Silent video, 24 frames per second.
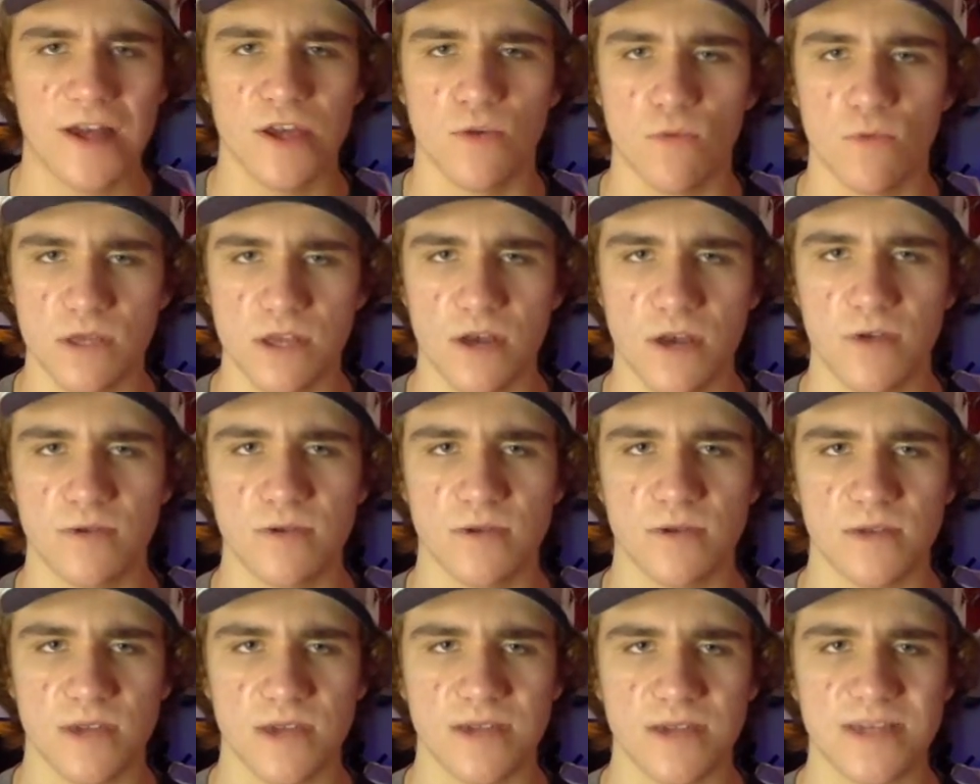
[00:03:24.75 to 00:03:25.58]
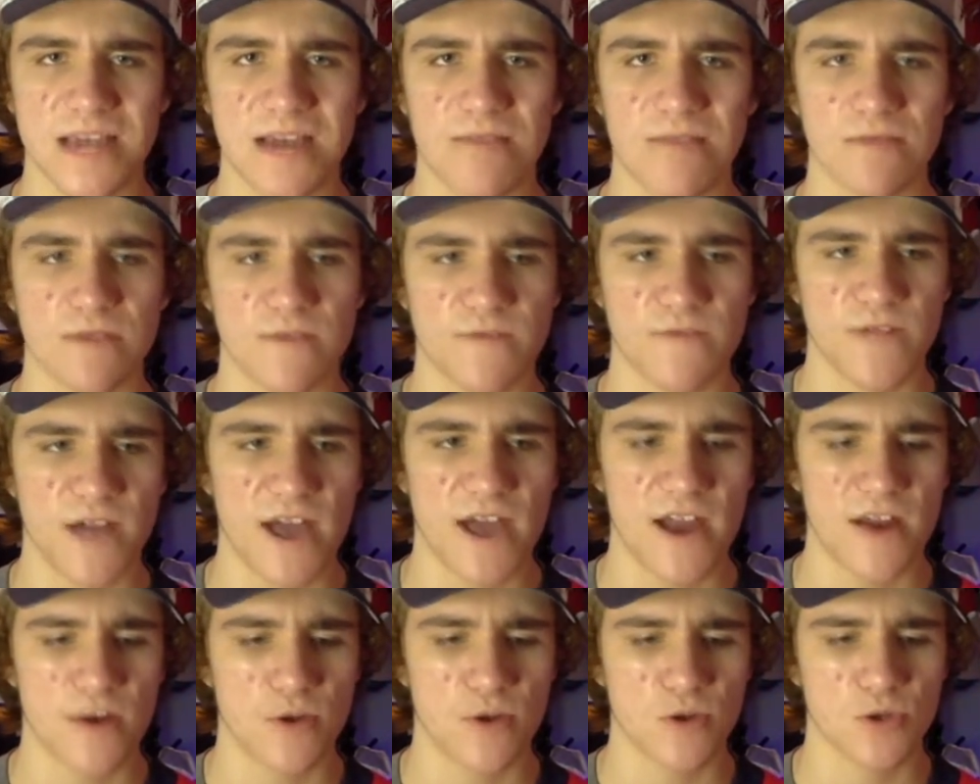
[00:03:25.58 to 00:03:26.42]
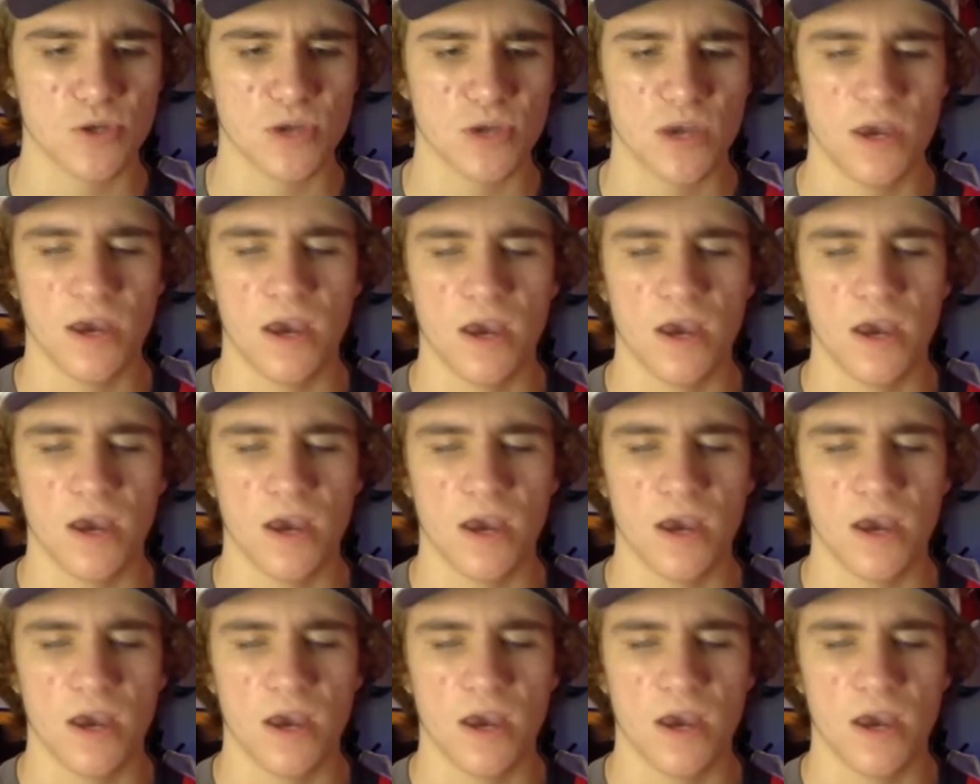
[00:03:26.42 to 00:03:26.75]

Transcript: you would know since he signed with the Flyers.